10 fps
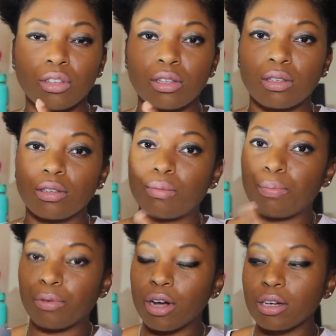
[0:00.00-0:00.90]
This is
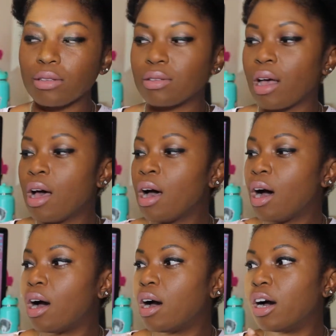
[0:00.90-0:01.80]
Brooks
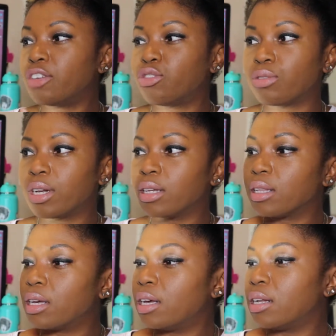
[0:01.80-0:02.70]

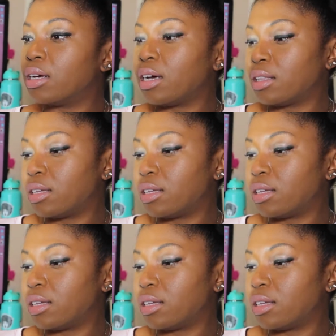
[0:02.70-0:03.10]
Adrenaline.